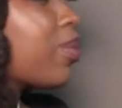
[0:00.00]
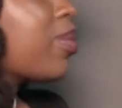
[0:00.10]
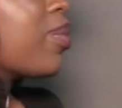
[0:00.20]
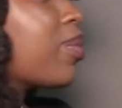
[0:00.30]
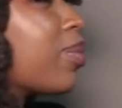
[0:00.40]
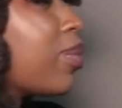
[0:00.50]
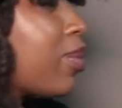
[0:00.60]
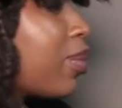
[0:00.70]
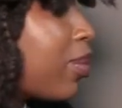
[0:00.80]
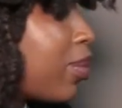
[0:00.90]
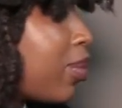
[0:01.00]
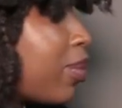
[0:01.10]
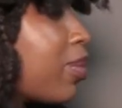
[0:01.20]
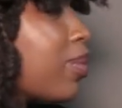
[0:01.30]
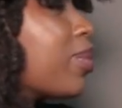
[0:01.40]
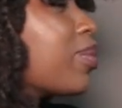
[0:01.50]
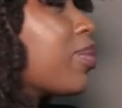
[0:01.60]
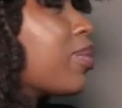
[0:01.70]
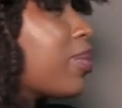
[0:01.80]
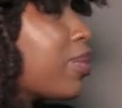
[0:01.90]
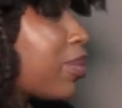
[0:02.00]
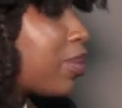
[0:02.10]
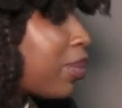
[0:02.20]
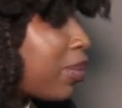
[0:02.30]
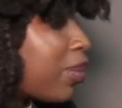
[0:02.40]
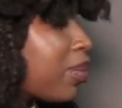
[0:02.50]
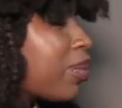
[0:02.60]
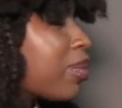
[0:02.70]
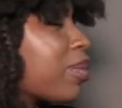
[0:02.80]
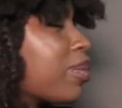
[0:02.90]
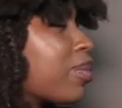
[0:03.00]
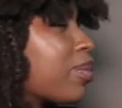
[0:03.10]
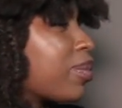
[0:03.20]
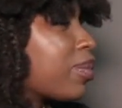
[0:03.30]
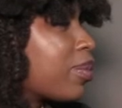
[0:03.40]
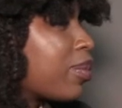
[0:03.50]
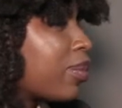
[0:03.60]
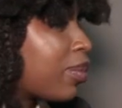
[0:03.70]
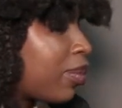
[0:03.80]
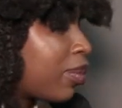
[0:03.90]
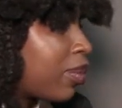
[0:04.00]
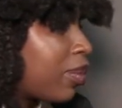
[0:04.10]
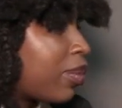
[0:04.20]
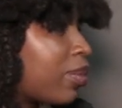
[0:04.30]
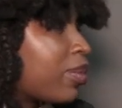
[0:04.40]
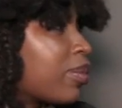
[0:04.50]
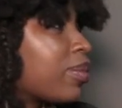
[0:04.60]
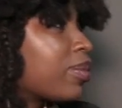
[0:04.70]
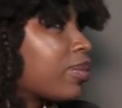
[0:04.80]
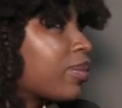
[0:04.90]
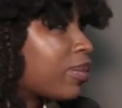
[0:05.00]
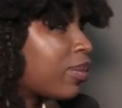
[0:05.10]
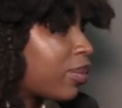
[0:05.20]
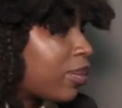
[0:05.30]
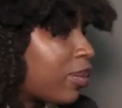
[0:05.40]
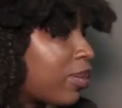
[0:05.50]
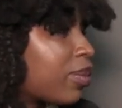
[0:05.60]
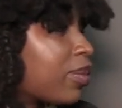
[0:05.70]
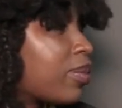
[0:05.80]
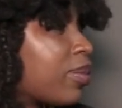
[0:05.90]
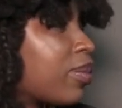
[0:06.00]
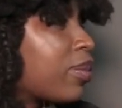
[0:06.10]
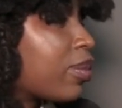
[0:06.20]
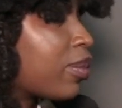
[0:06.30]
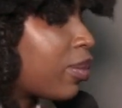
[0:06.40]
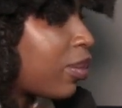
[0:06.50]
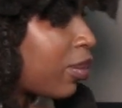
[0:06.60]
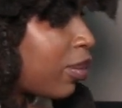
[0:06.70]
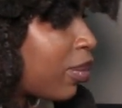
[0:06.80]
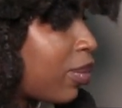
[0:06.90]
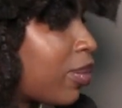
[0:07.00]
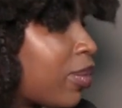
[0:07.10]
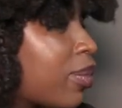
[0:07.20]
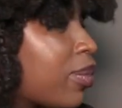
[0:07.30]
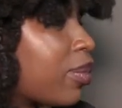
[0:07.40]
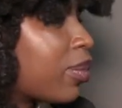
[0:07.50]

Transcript: The person shown says nothing.